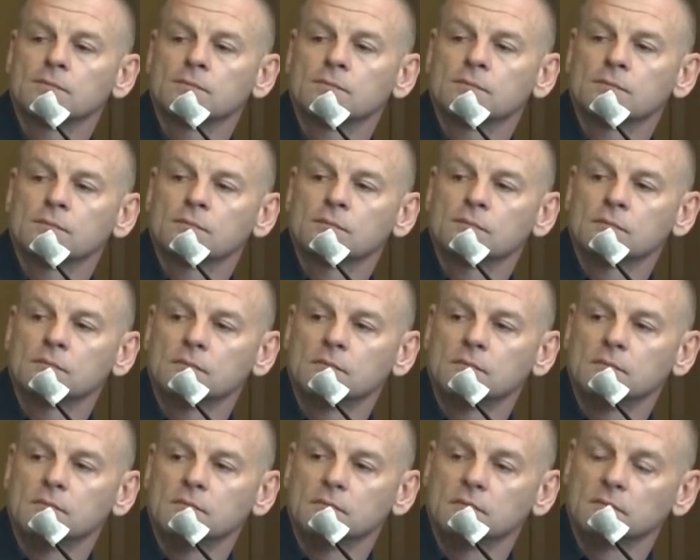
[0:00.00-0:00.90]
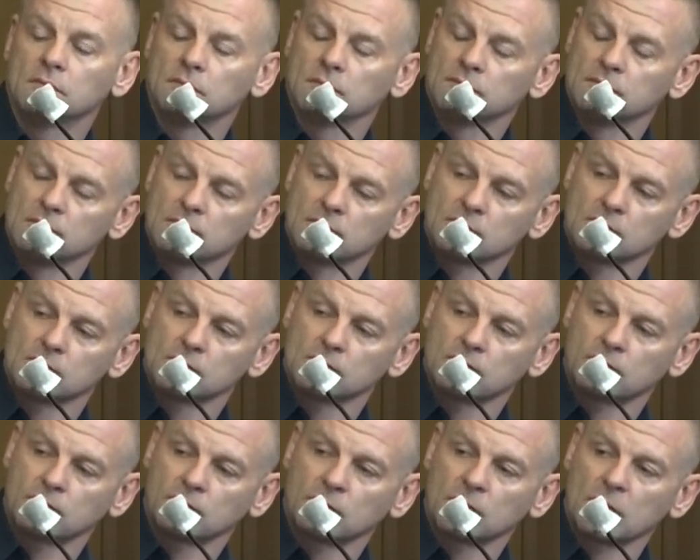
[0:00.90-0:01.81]
recovery efforts or your search
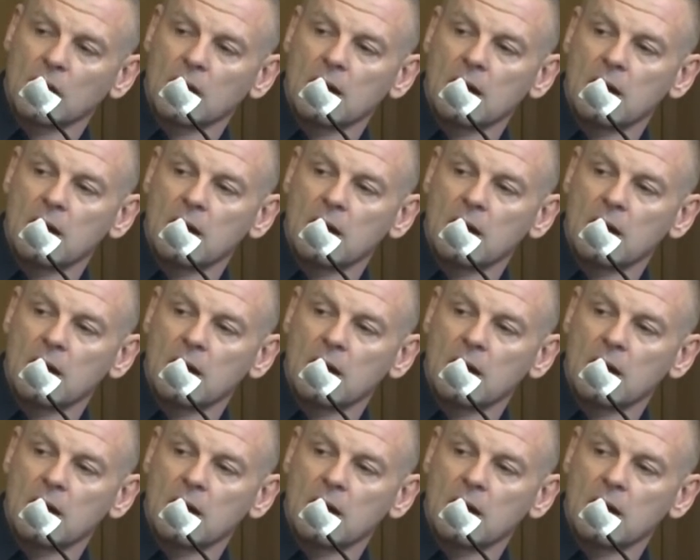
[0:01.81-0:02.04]
efforts?